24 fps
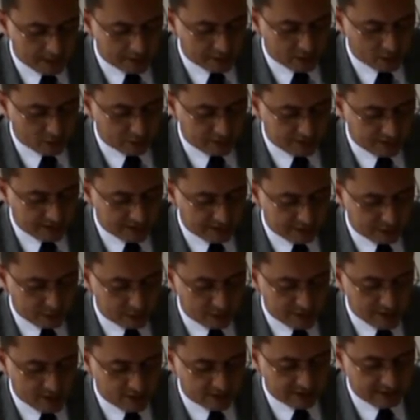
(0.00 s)
So since
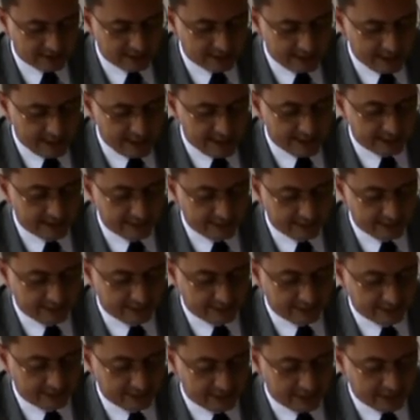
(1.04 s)
2008,
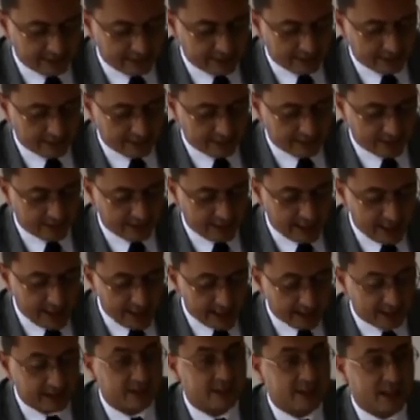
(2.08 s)
uh,
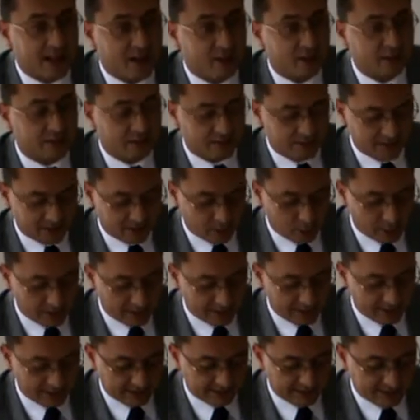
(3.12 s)
eight out of the
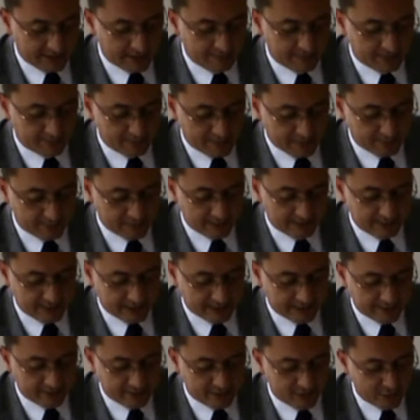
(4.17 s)
27 member
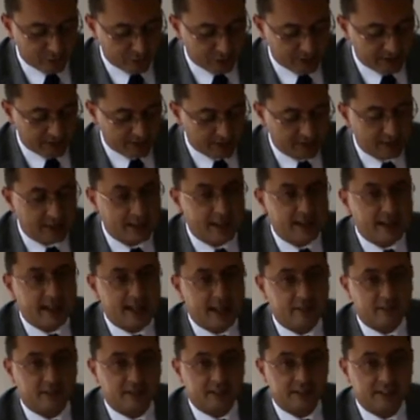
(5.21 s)
states of the Union
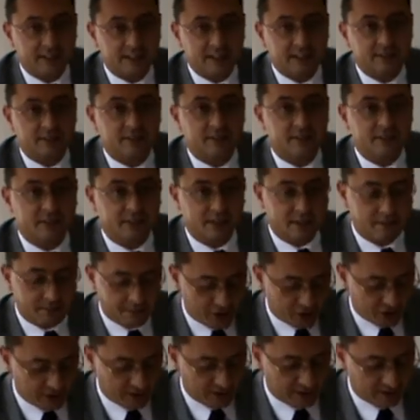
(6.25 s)
have received
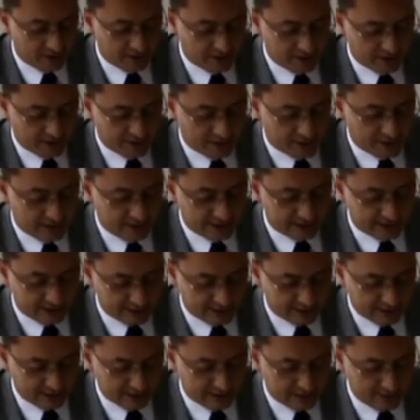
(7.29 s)
official uh,
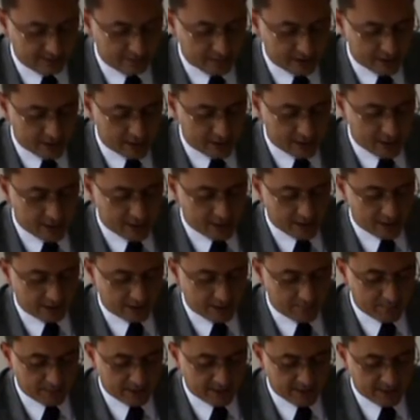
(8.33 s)
assistance. Uh,
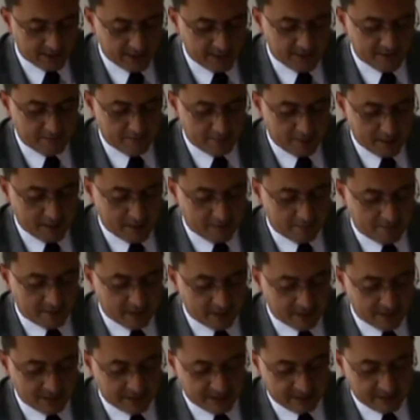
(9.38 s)
typically,
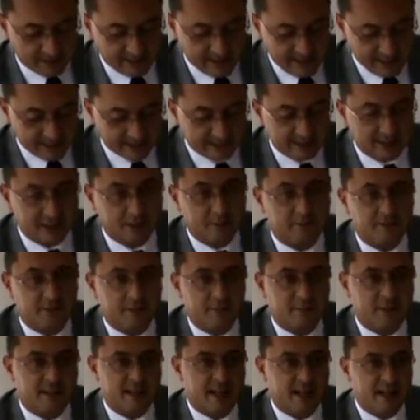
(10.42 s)
funding has come
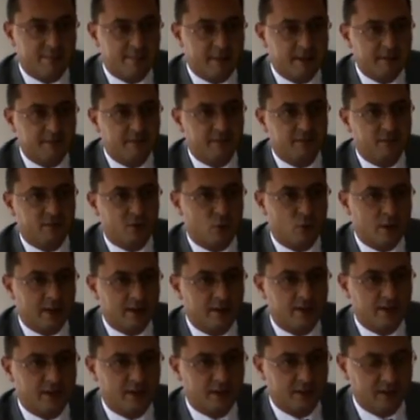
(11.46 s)
from the IMF for
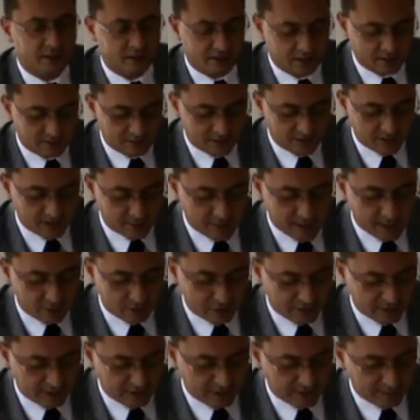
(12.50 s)
one third of the
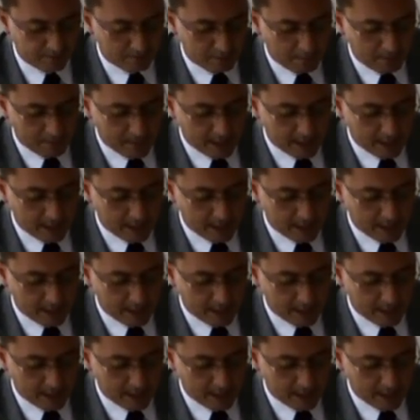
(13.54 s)
amounts,